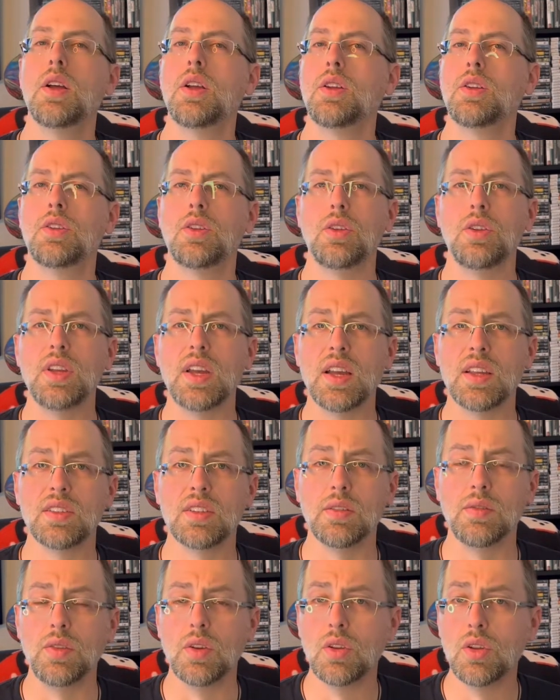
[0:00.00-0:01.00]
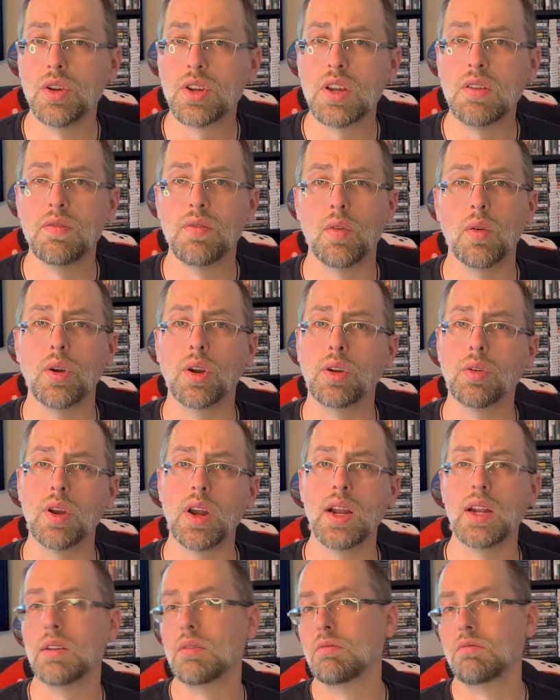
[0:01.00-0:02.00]
So yes, if you're looking for a
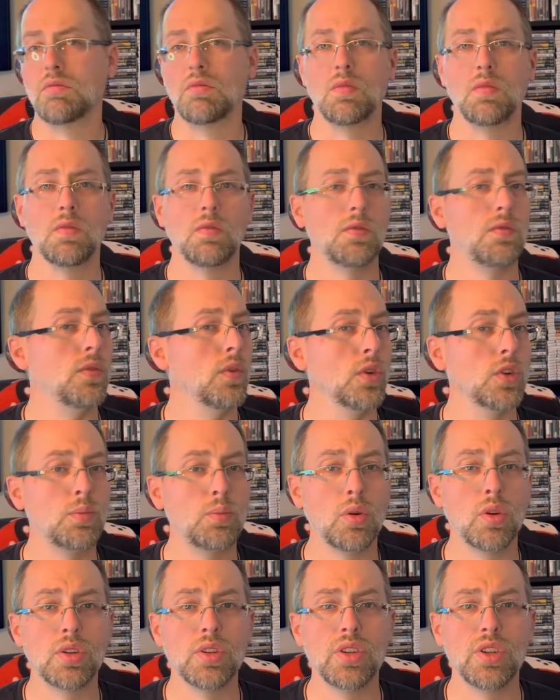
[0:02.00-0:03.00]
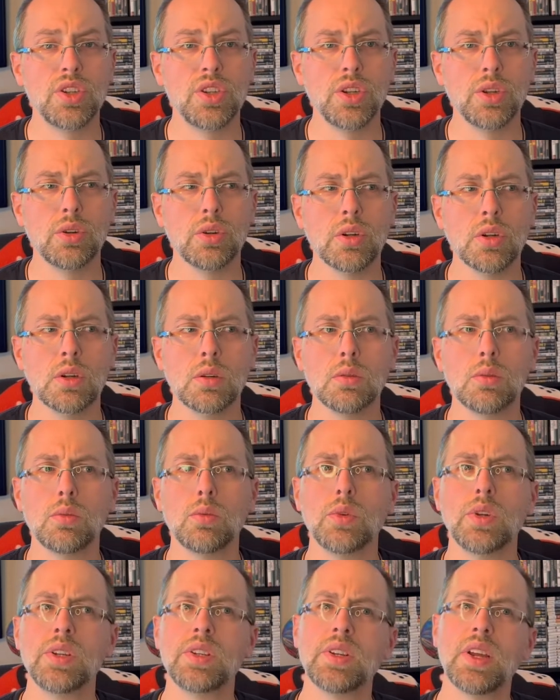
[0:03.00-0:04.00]
great first-person shooter,
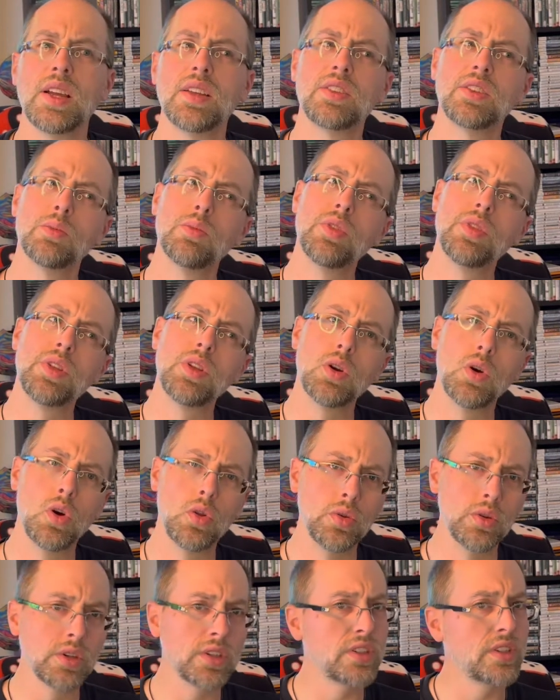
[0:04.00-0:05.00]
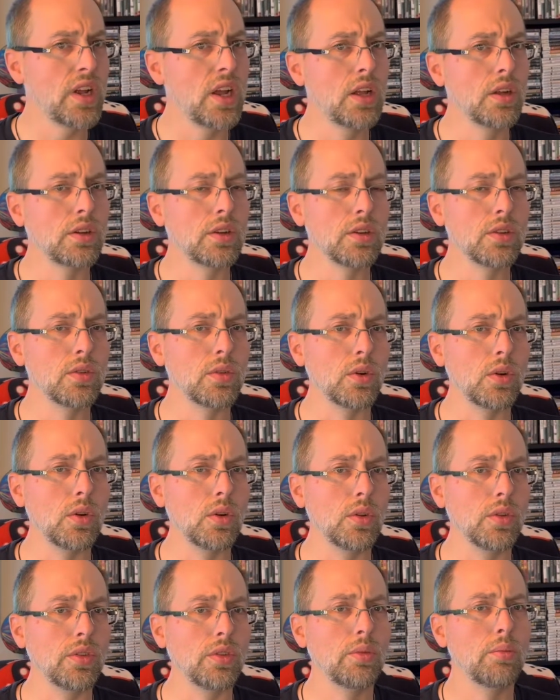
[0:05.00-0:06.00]
which has some of the older style
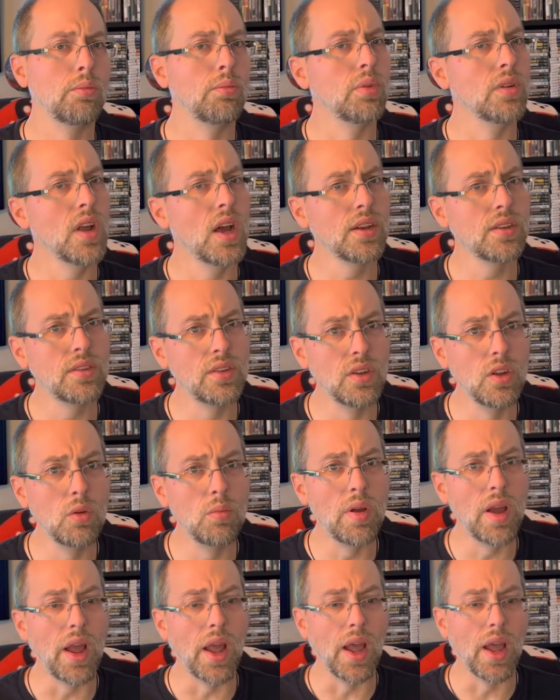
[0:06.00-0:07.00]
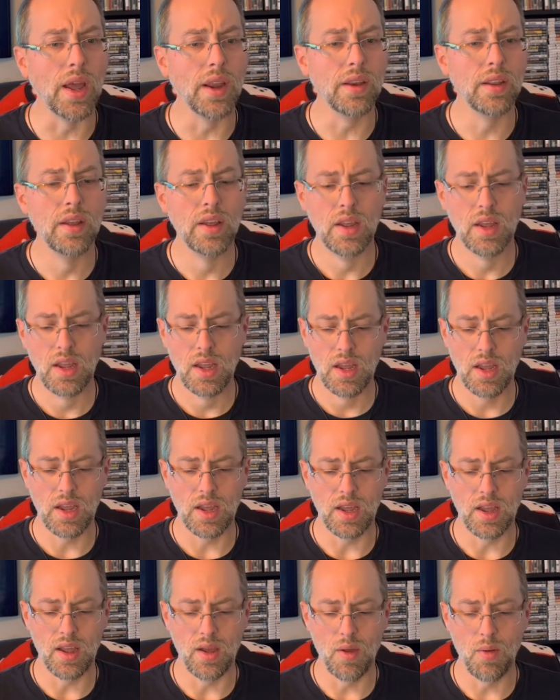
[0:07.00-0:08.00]
controls, but not too bad,
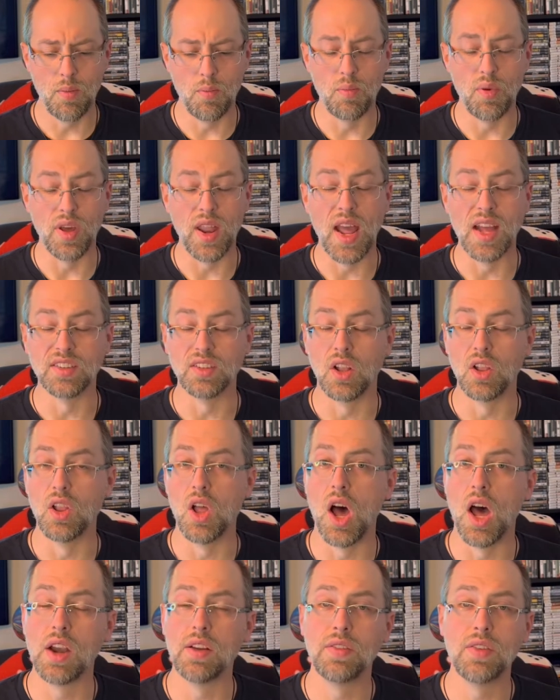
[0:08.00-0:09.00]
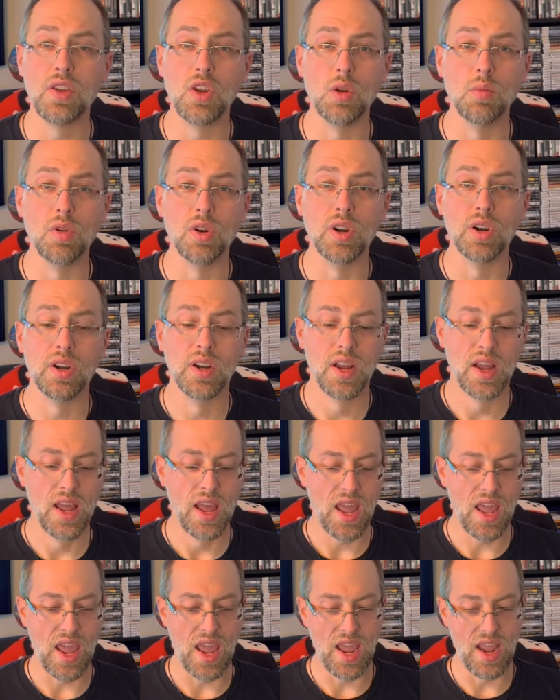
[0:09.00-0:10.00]
but has a lot of humor
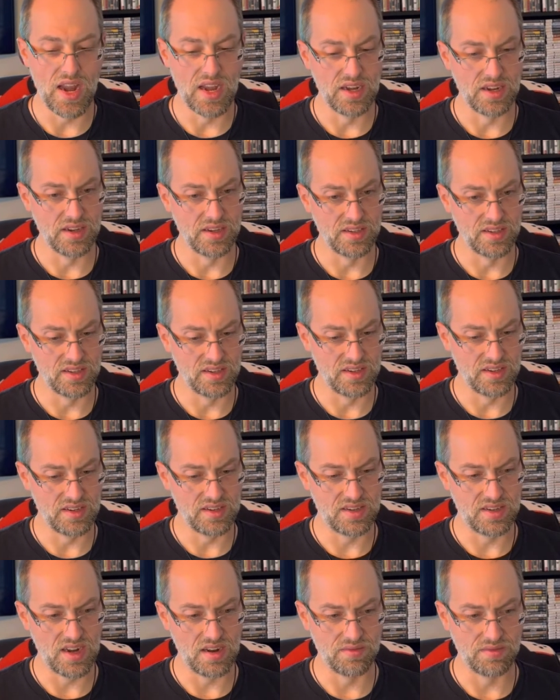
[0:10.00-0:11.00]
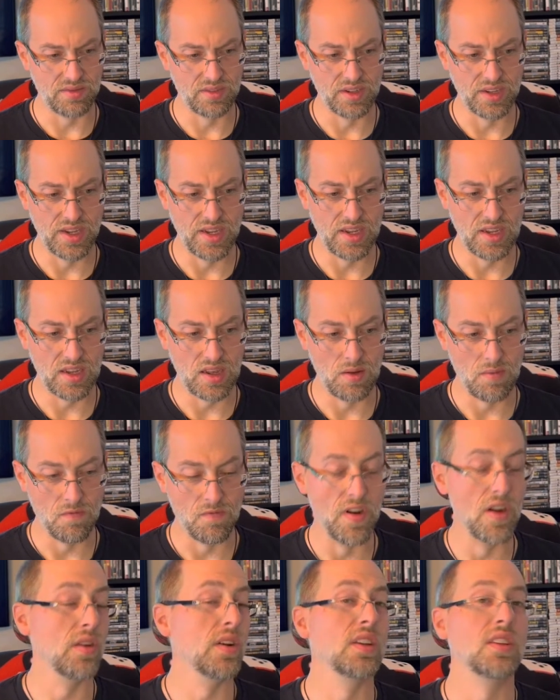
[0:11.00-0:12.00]
and is definitely
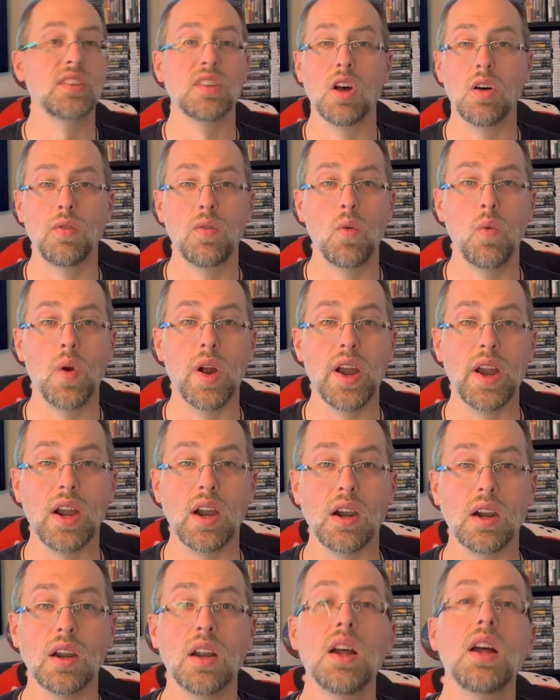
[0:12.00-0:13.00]
very self-aware,